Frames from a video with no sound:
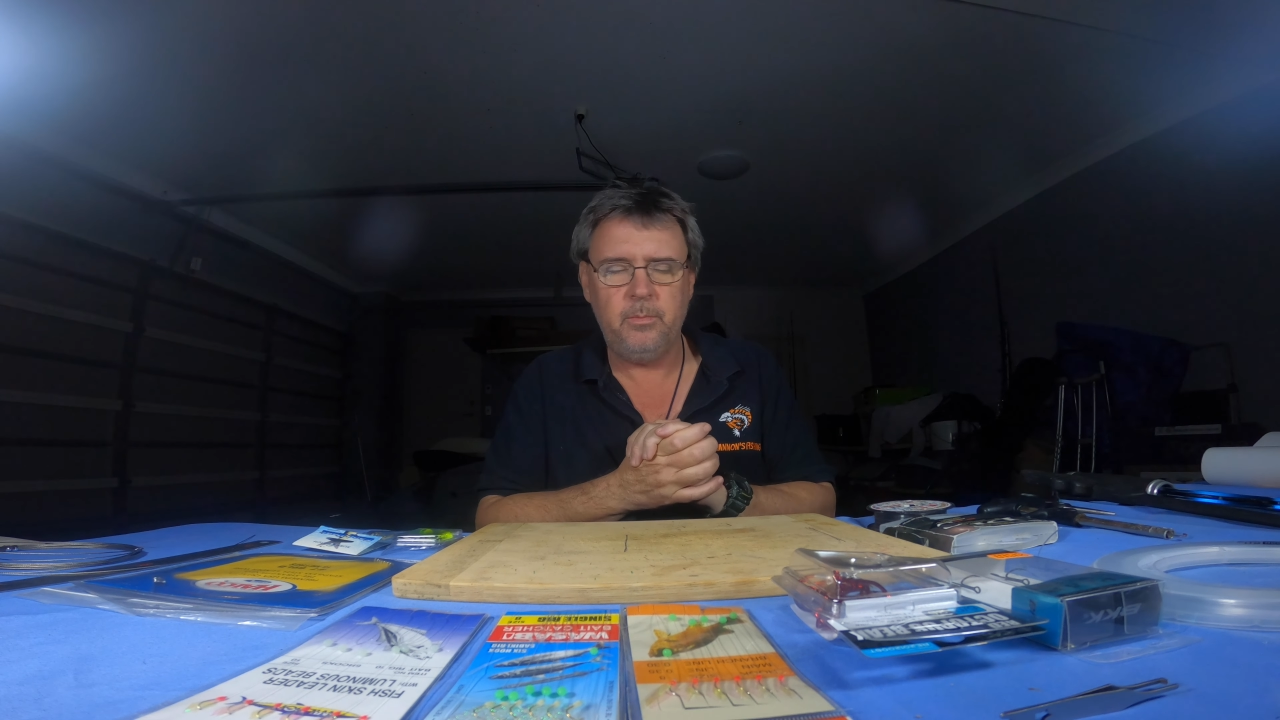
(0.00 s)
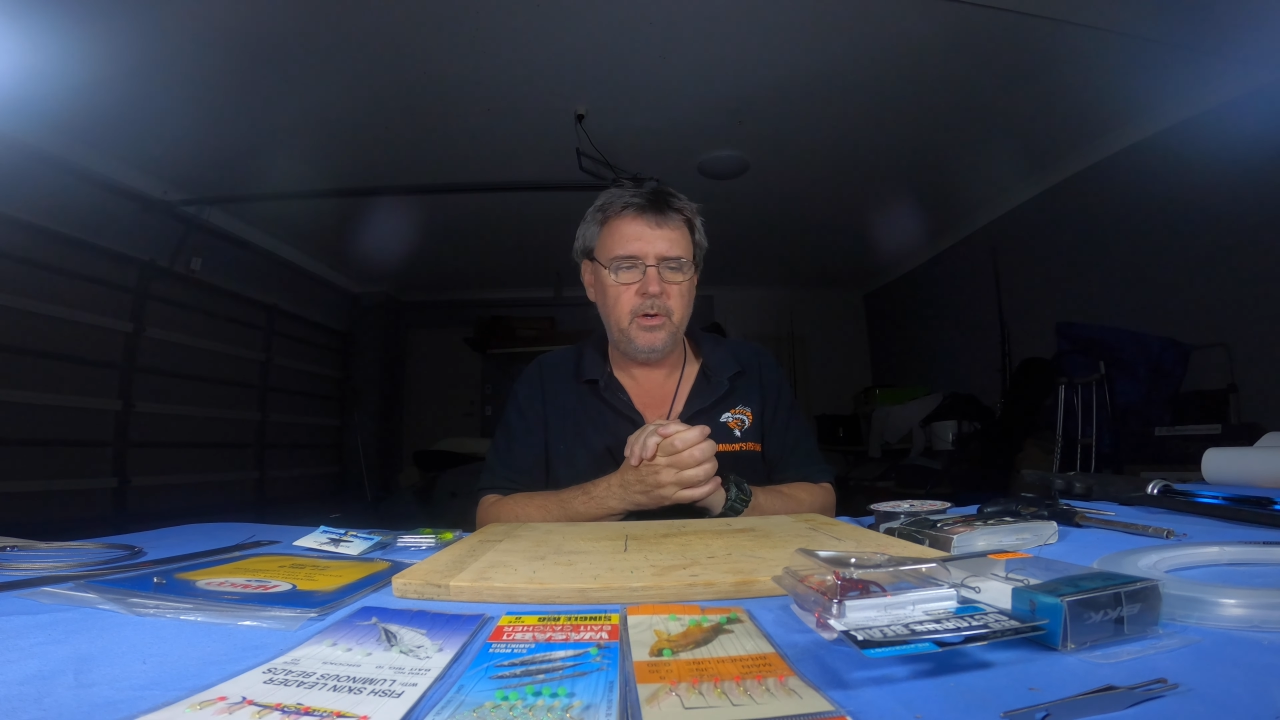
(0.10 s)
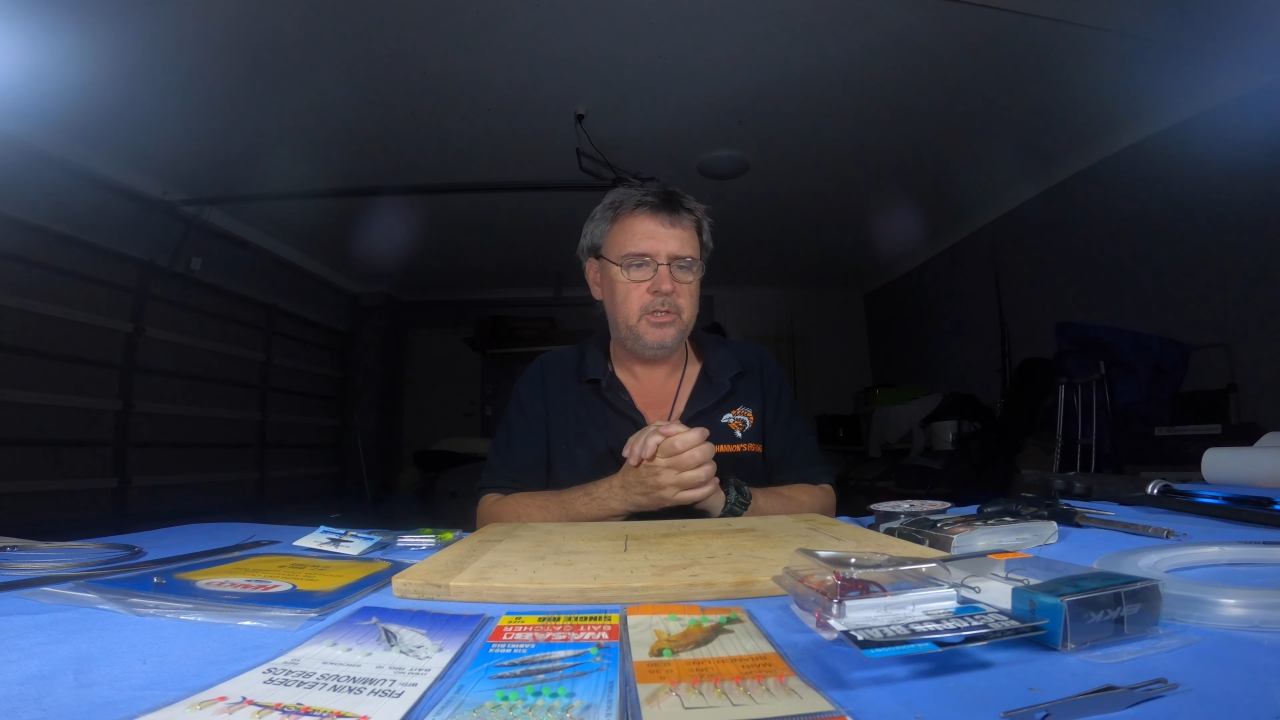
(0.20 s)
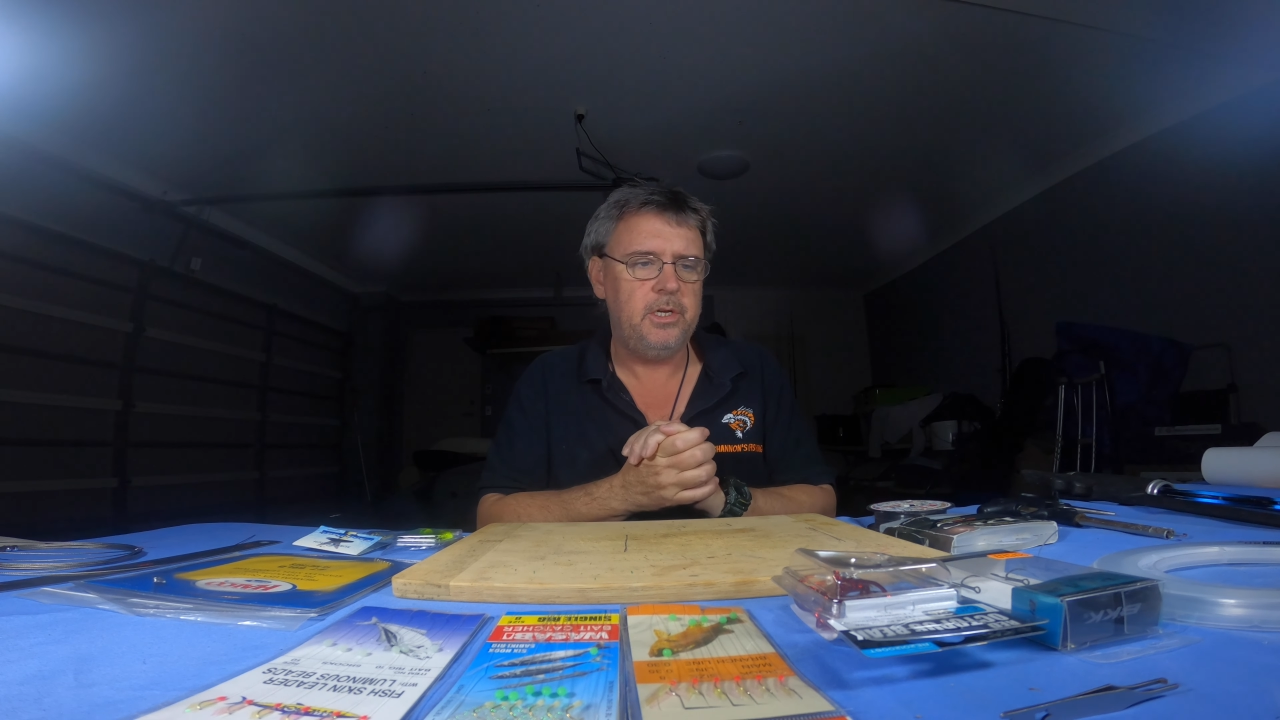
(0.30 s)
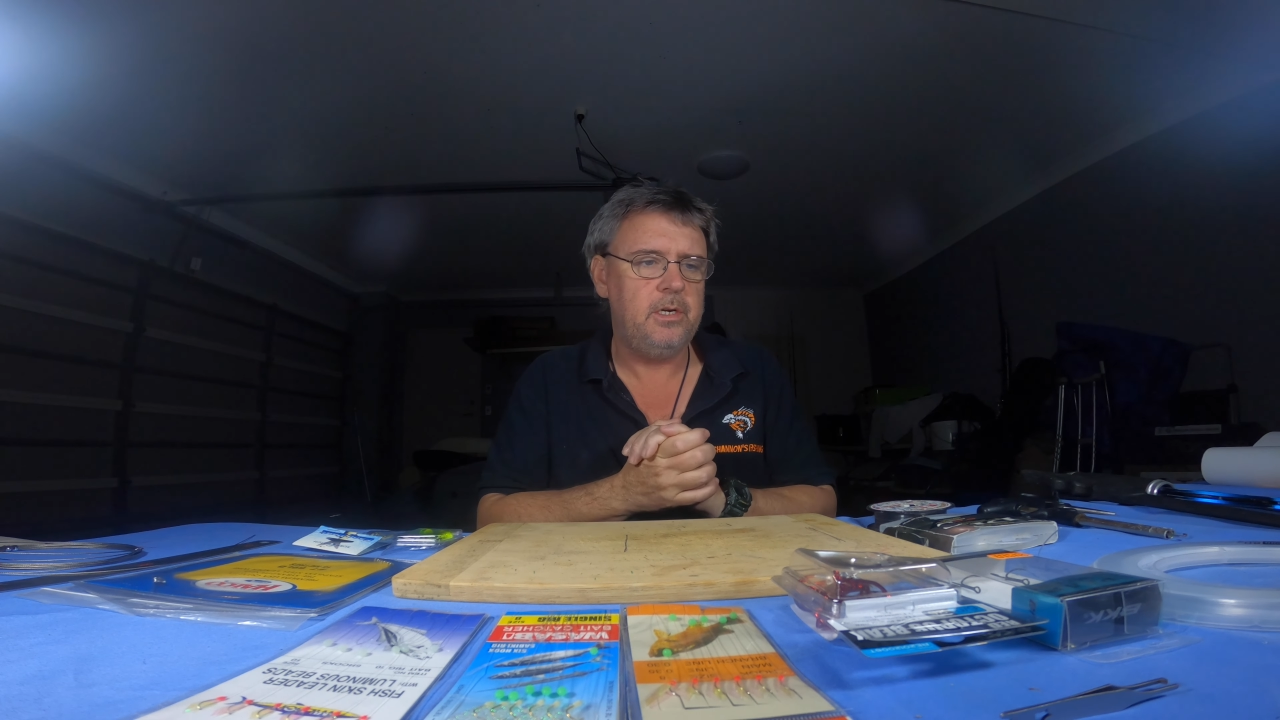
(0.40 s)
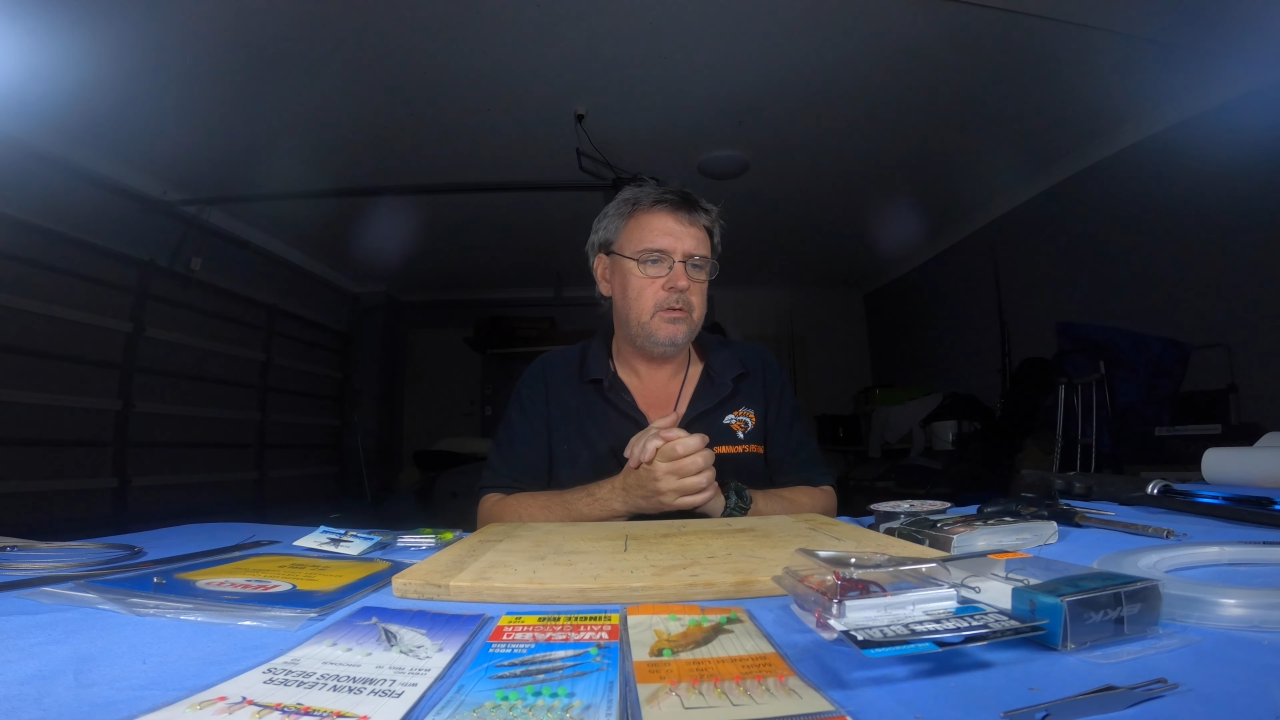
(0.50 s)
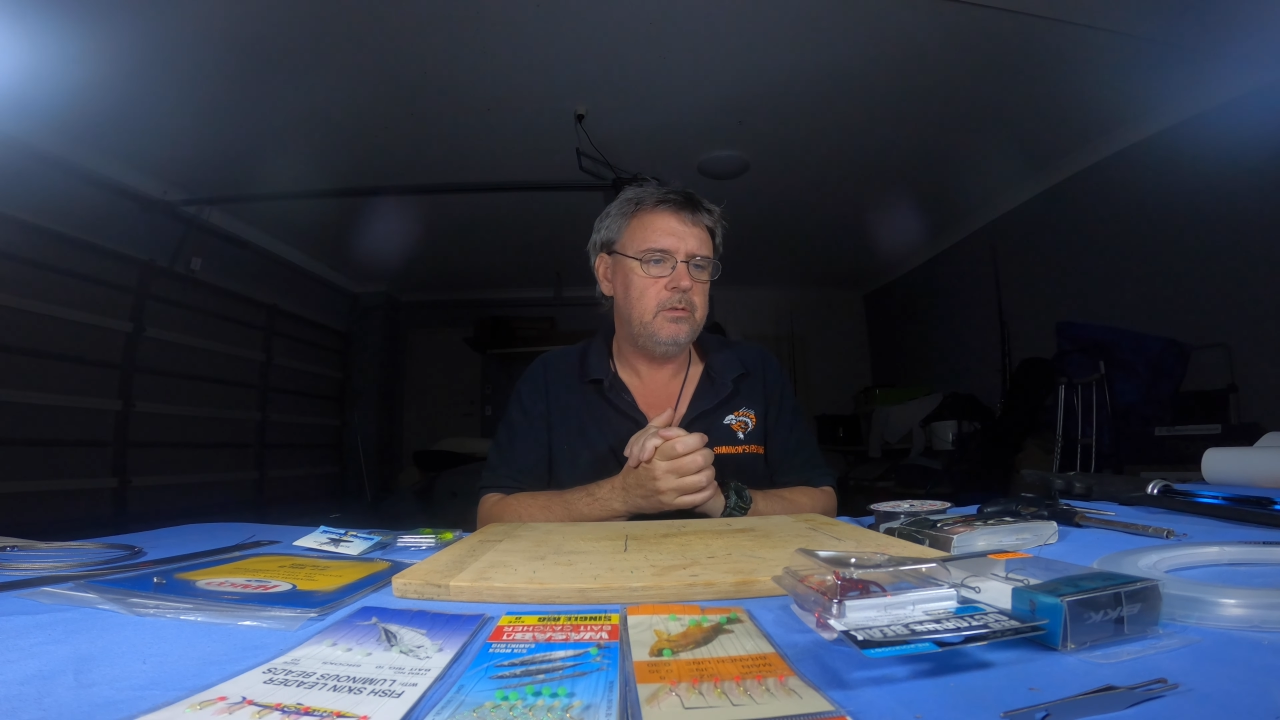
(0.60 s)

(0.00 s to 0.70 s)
much it.